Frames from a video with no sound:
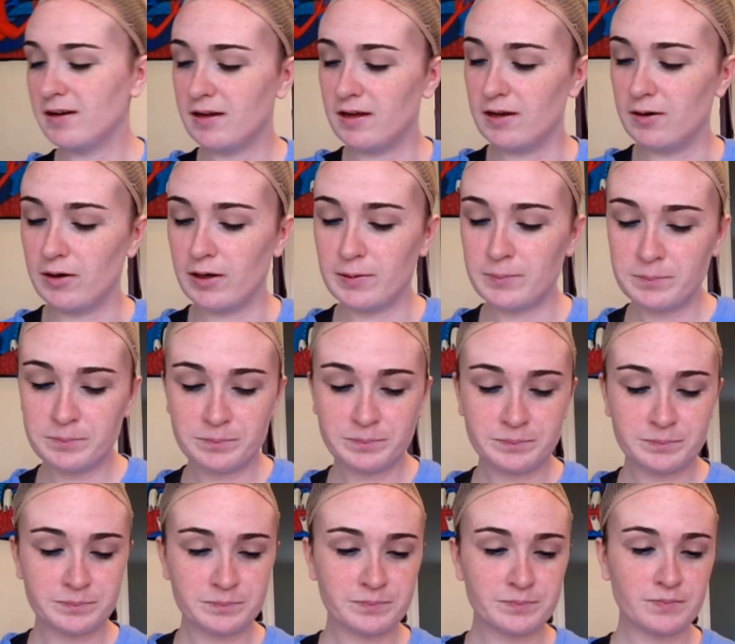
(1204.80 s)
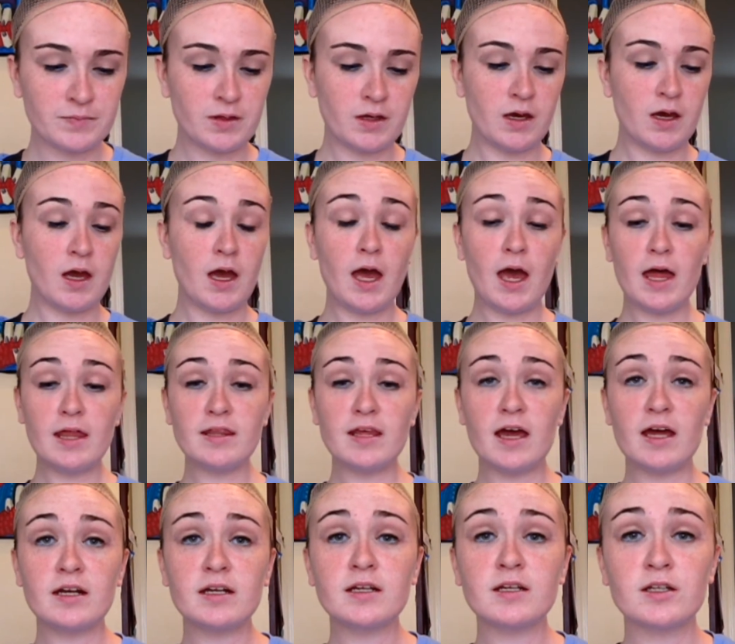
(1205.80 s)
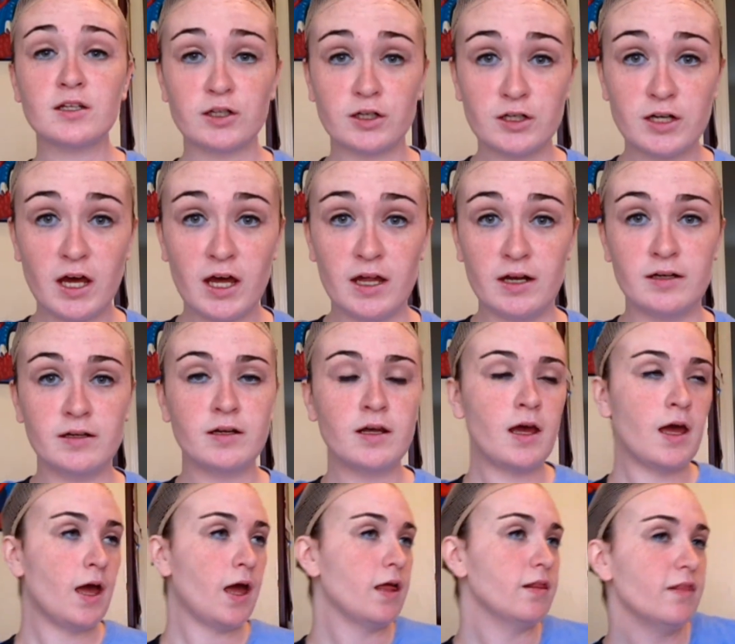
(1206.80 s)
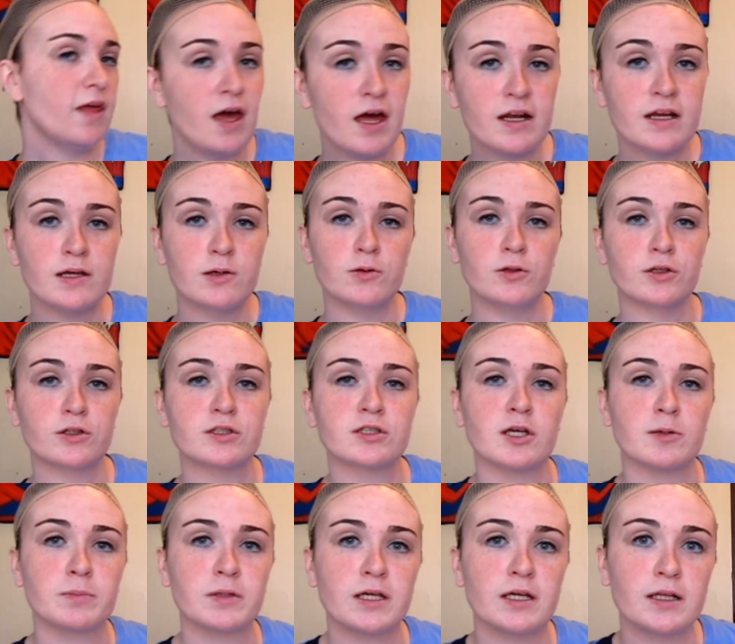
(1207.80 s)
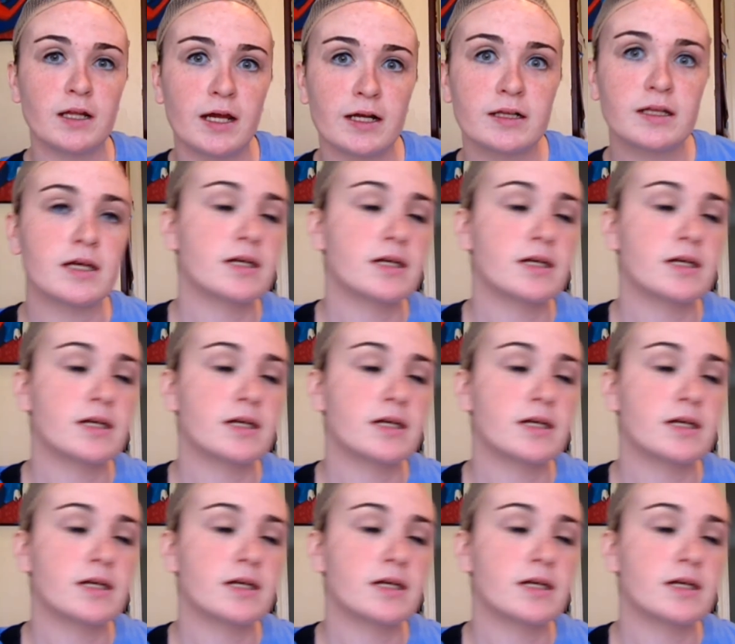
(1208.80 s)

Anyway. And then you're done. And then it'll look something like